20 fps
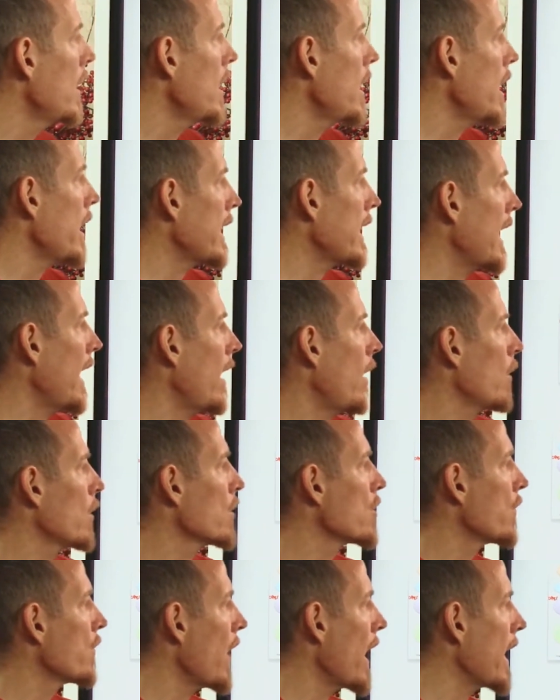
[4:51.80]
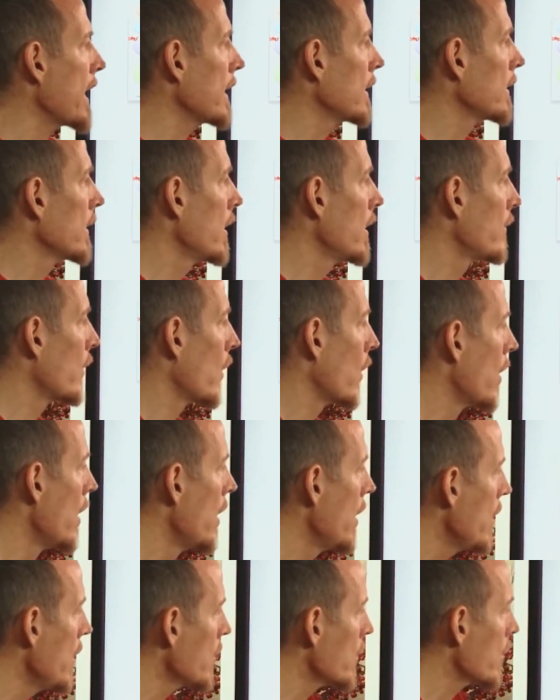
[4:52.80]
It counters fatty
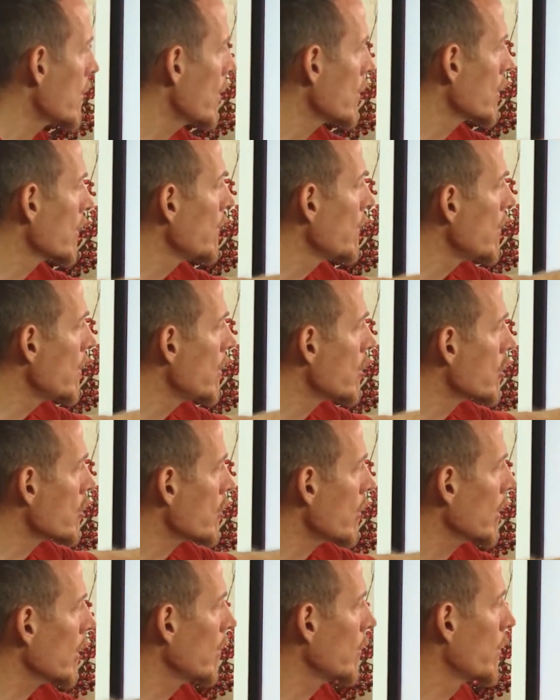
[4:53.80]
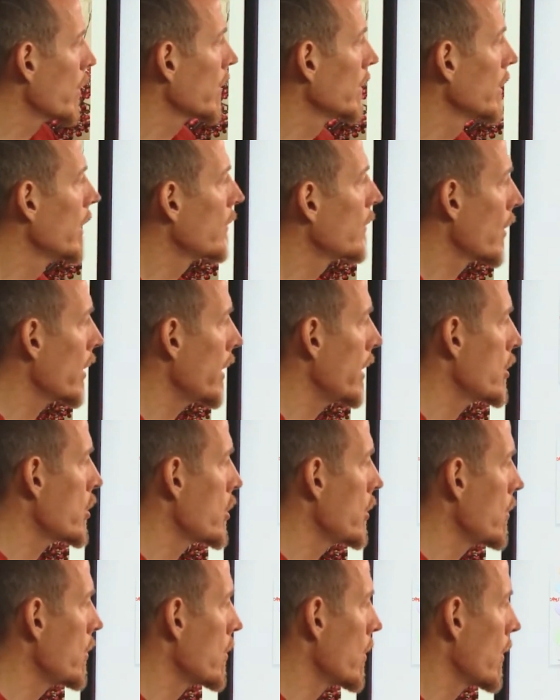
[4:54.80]
liver. So those of you that struggle with liver
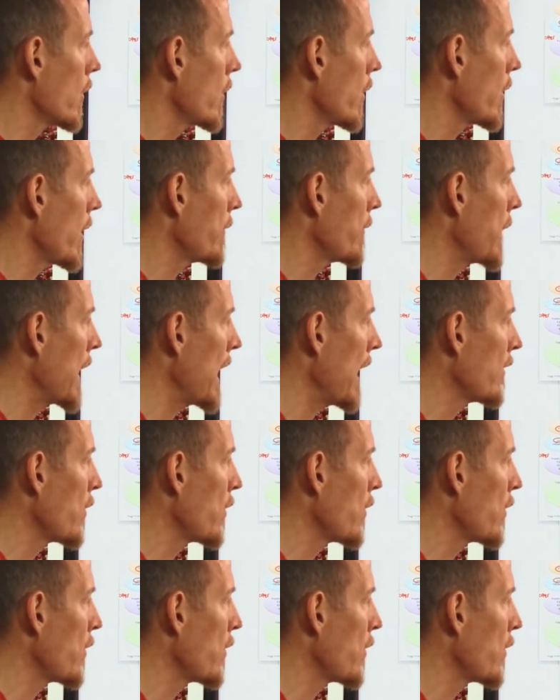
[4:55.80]
issues or have been